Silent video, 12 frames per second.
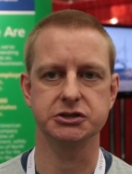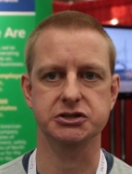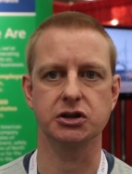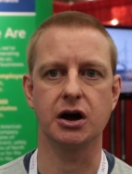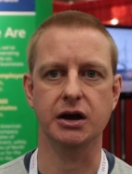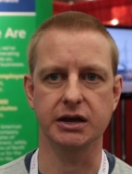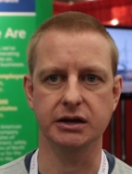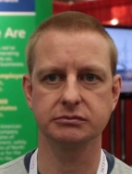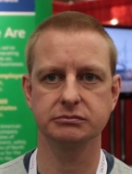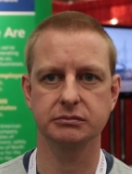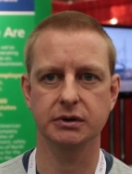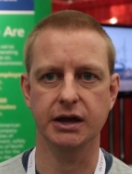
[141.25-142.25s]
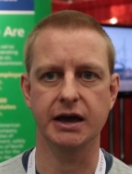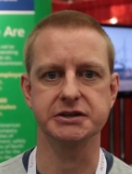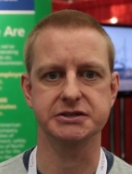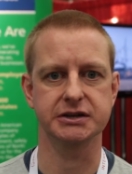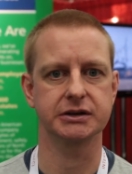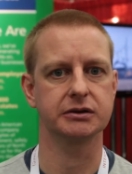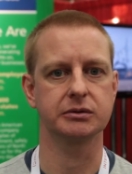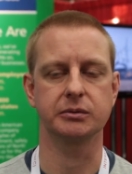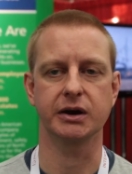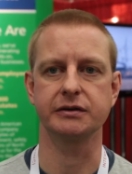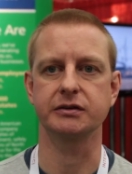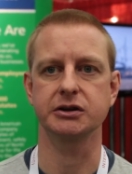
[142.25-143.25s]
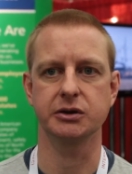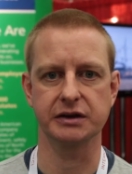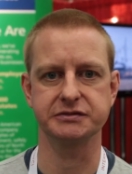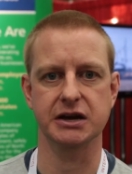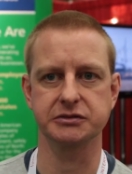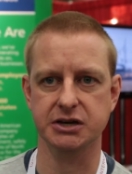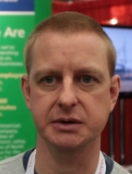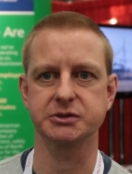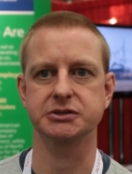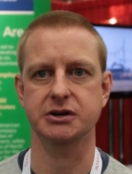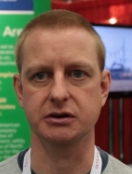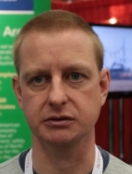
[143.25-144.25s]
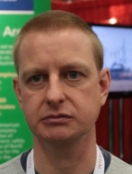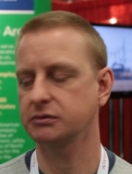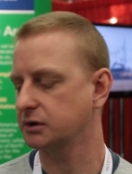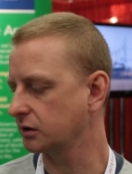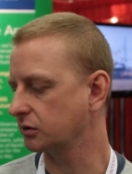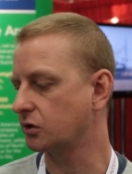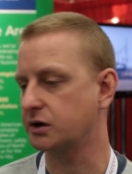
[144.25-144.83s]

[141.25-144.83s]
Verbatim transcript: Just log in as, you know, whenever you have downtime to start you know,